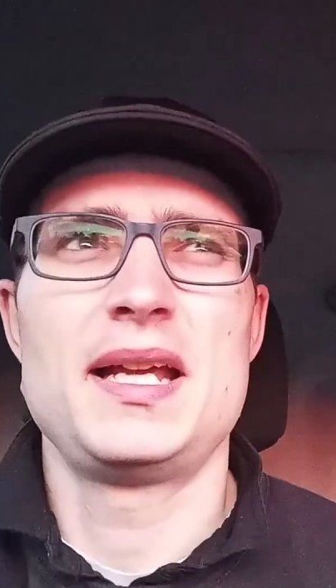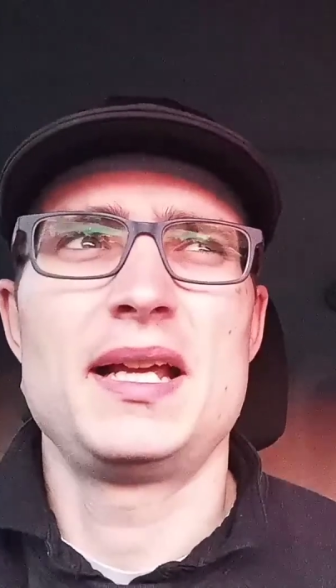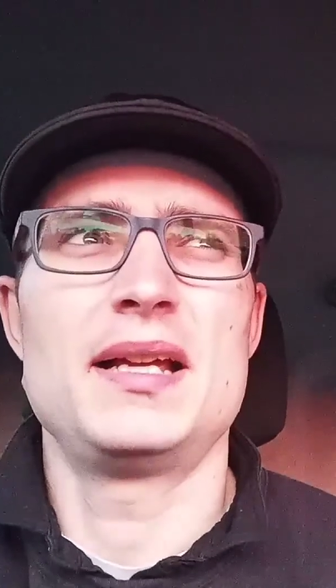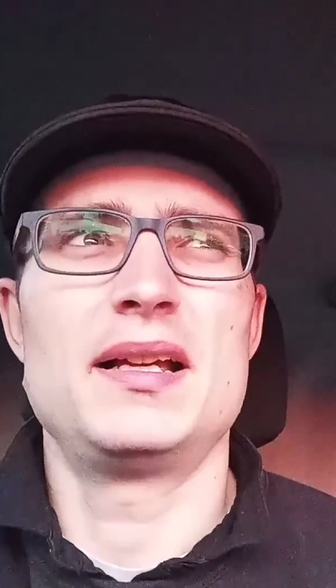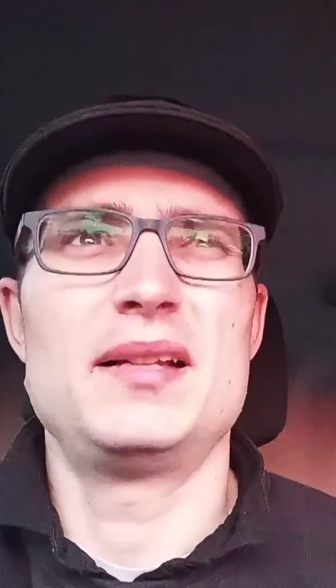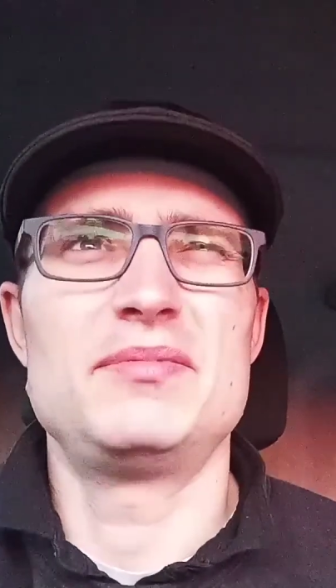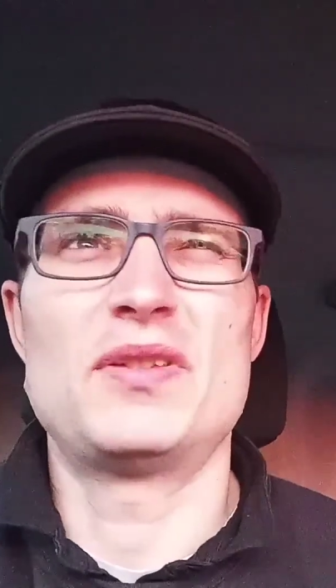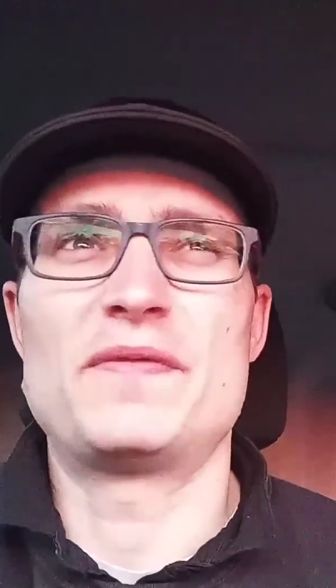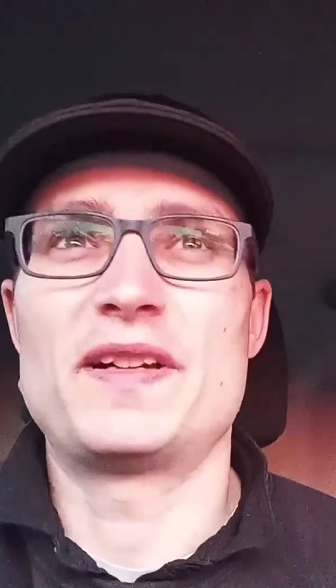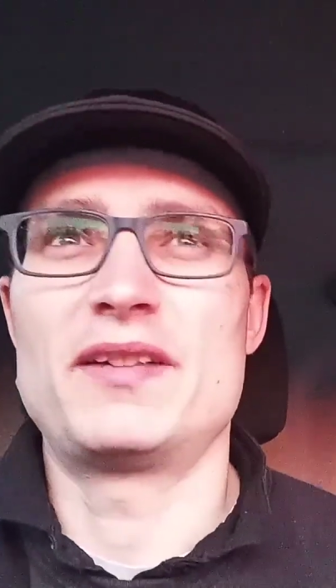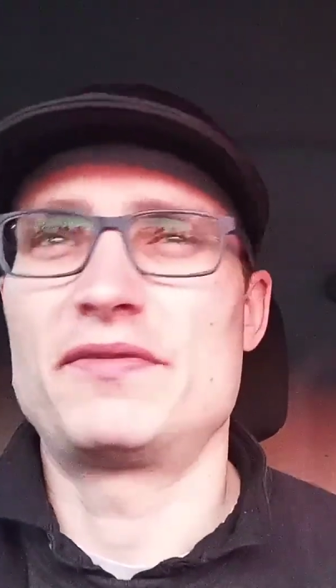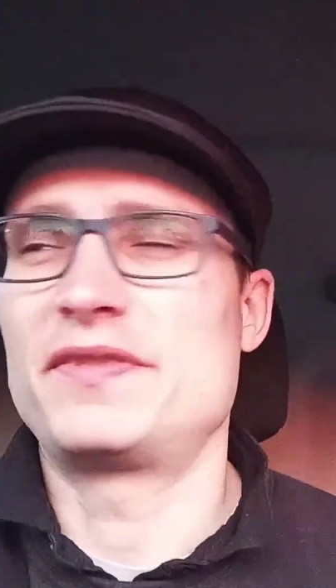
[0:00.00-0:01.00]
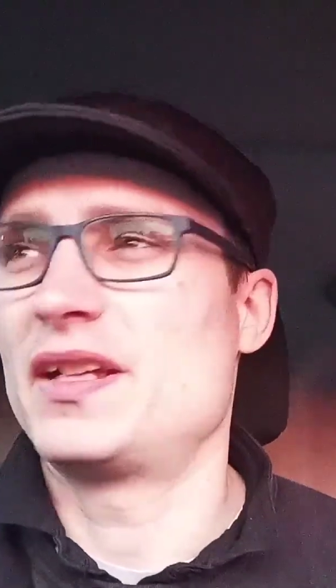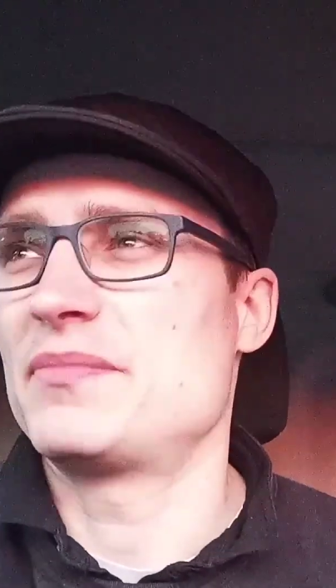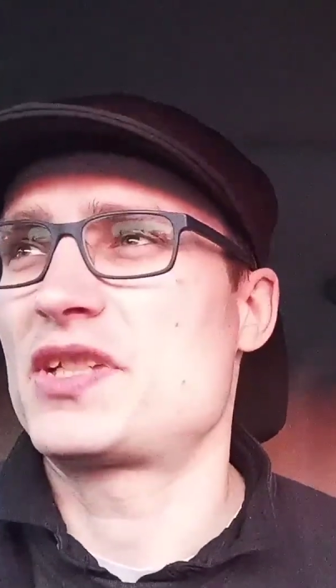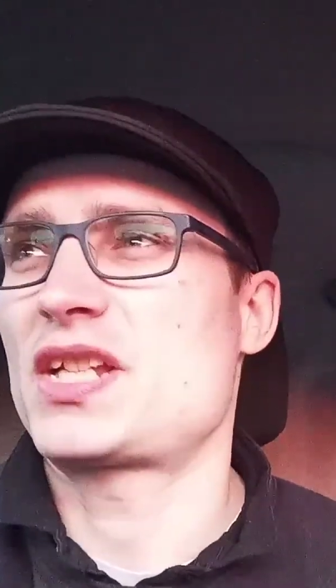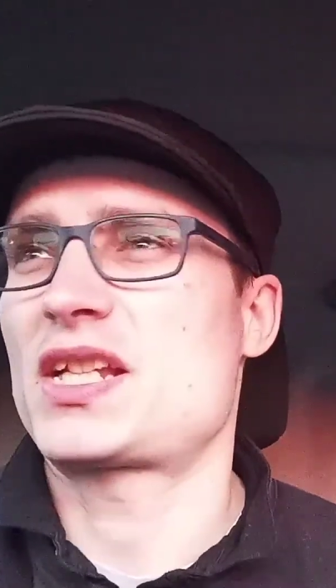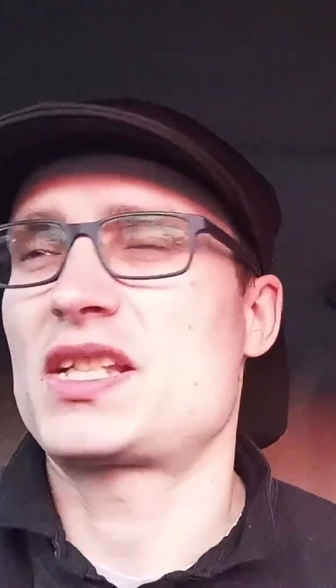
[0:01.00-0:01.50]
Not far off the
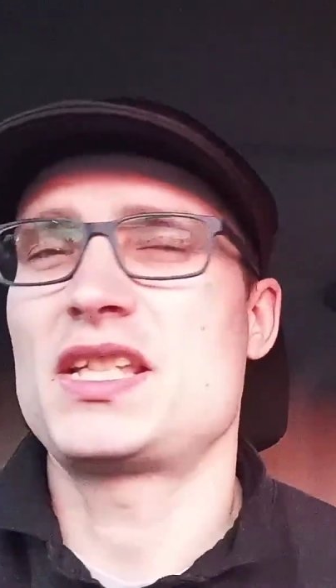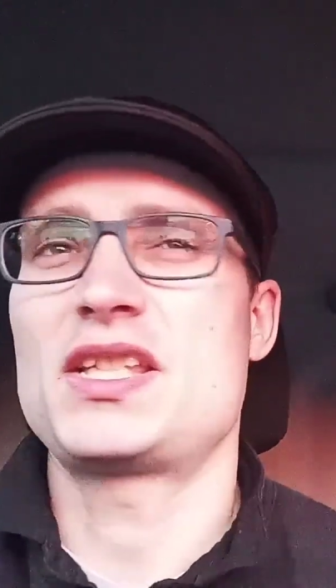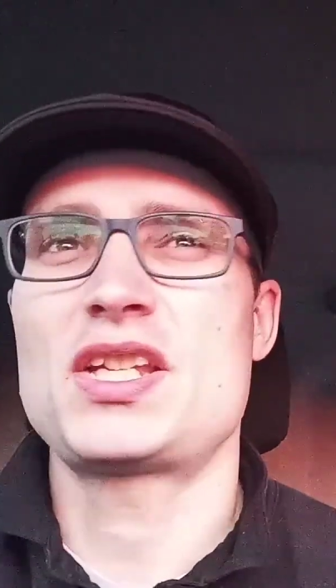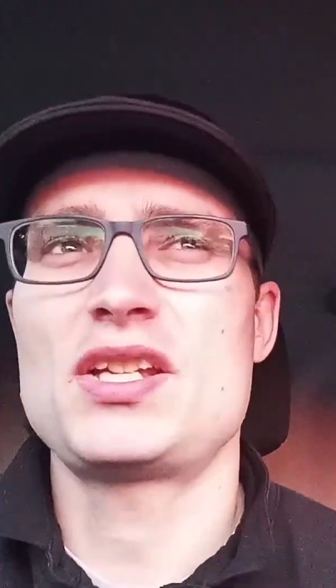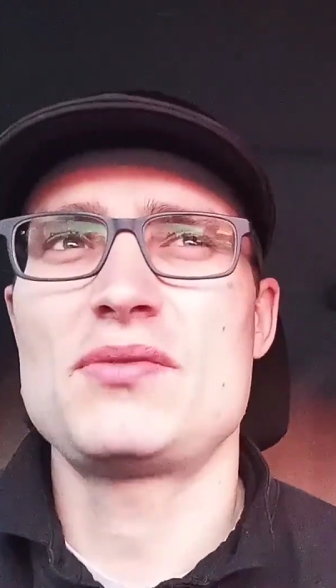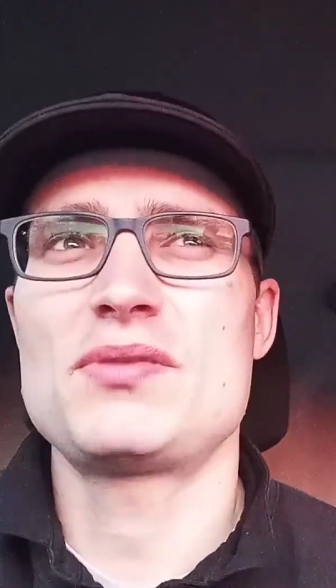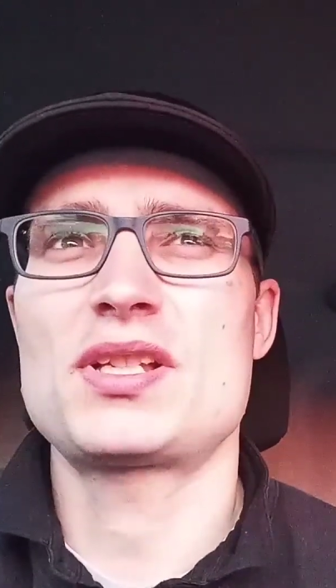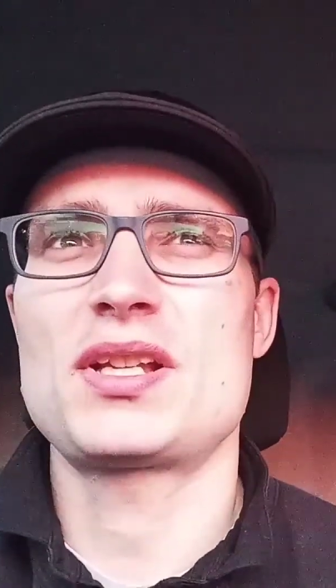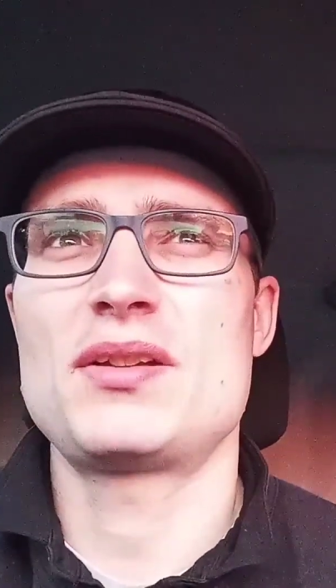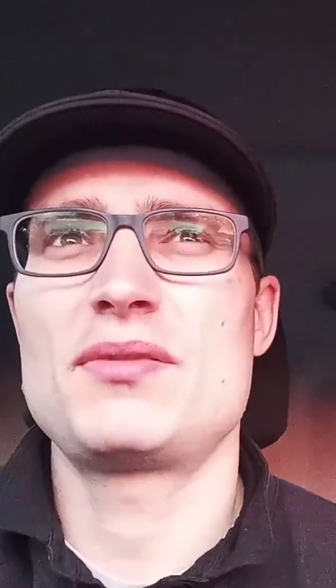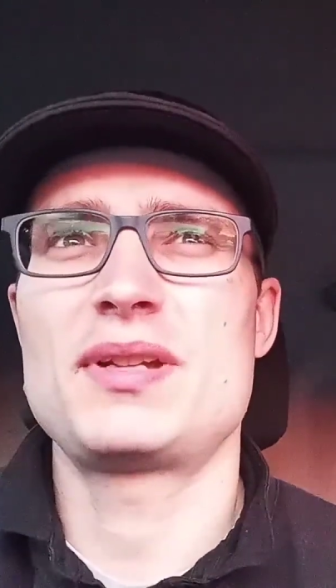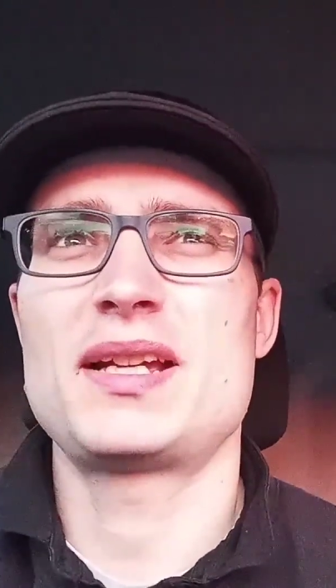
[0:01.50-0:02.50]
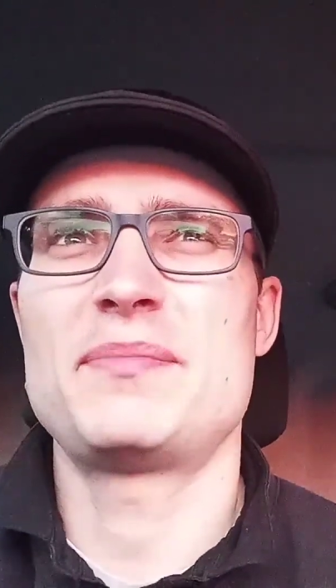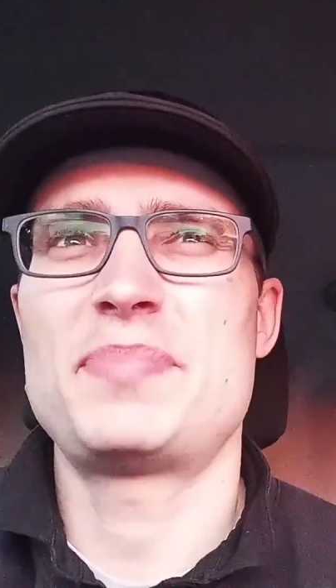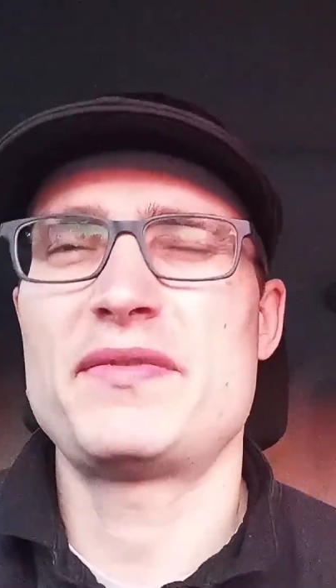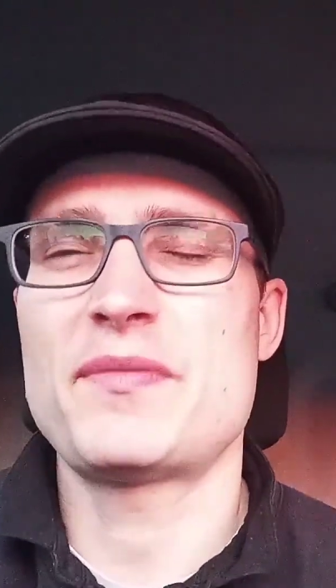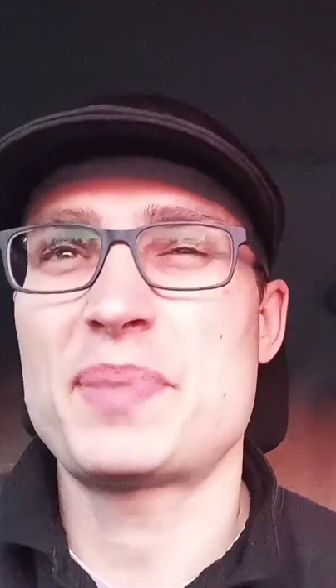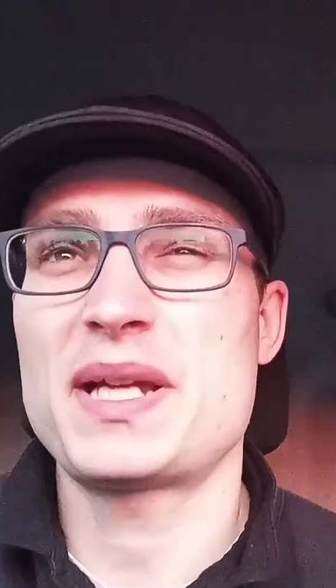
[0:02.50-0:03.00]
M62, so yeah, a bit of
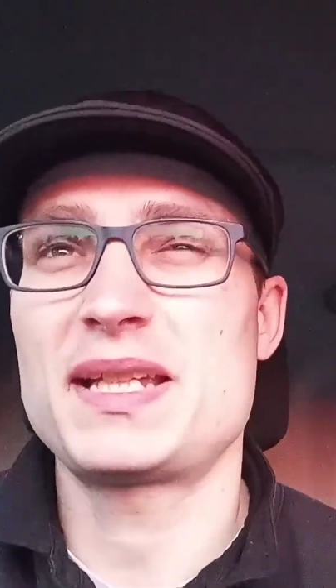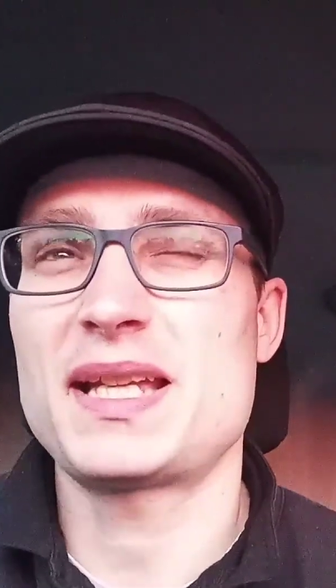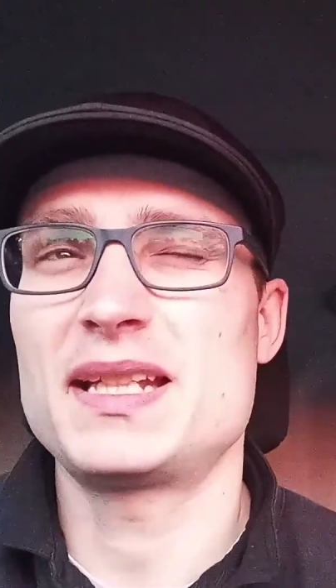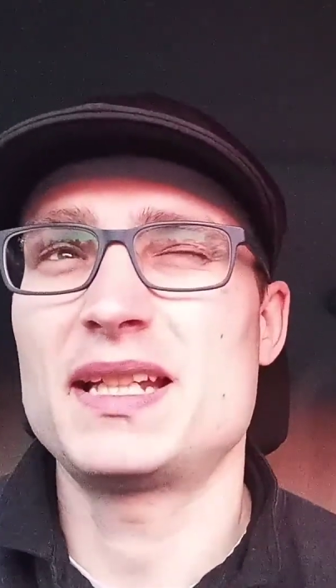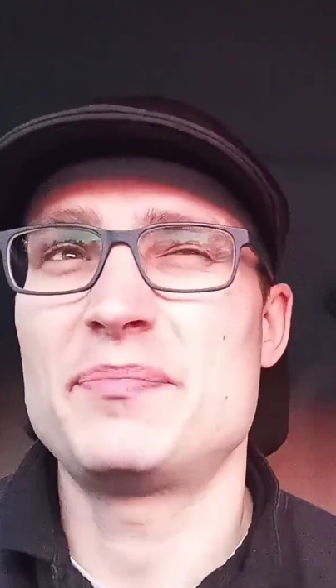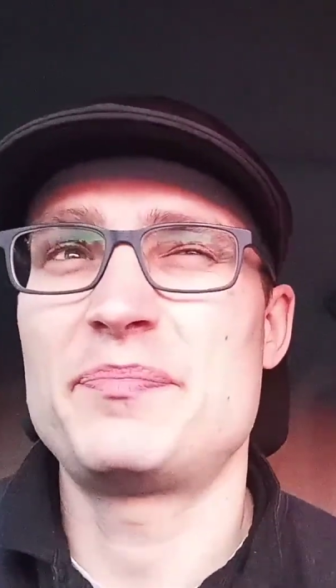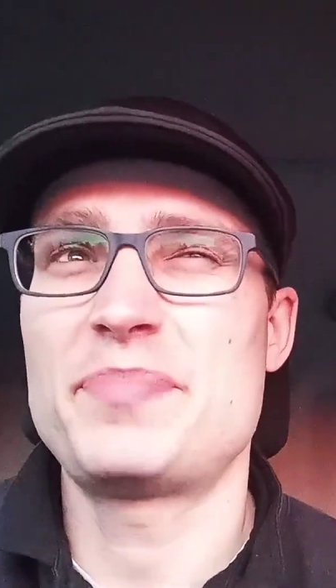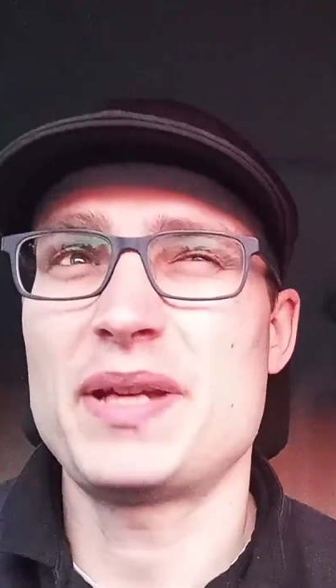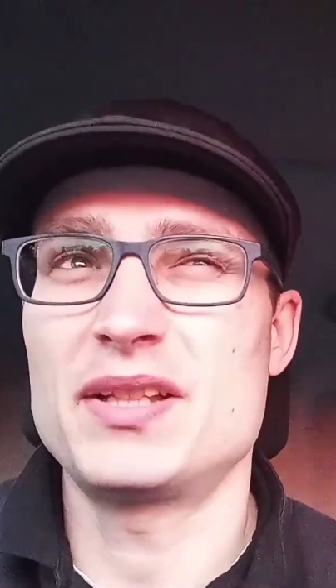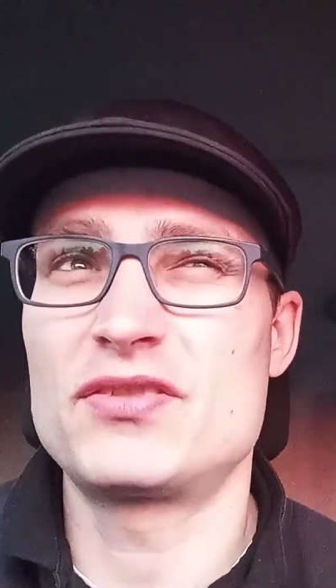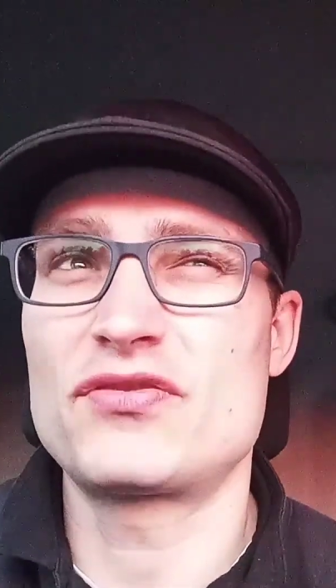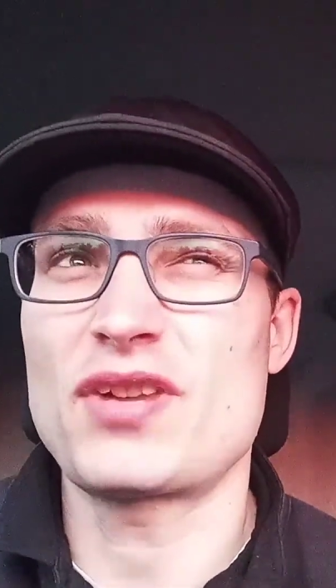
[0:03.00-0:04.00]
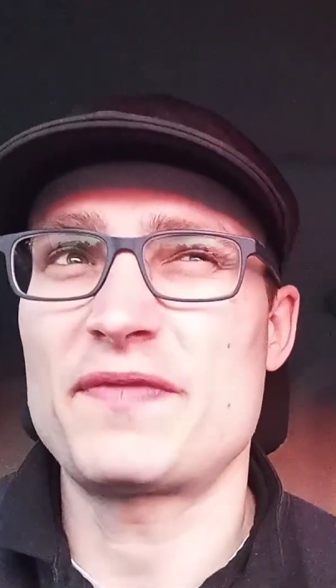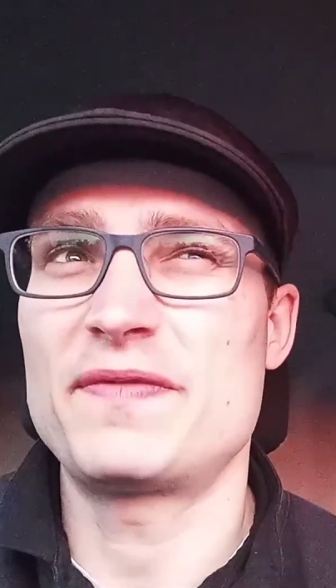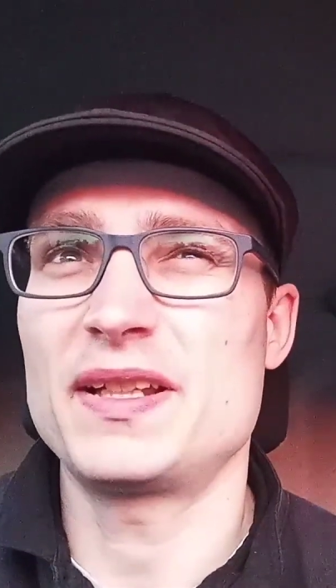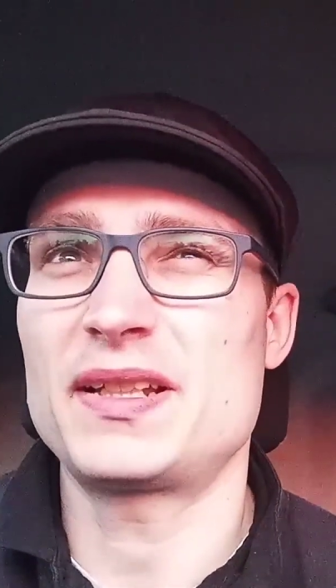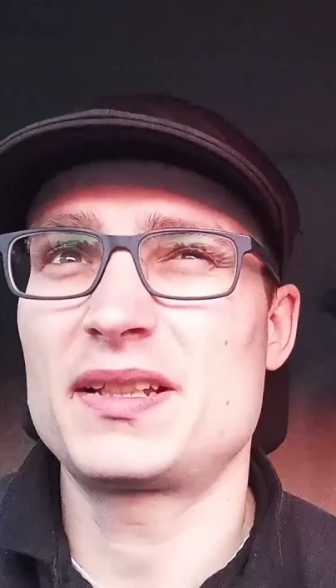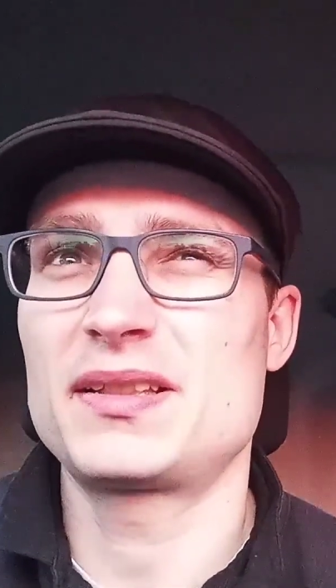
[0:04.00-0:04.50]
a pain getting a bit of traffic,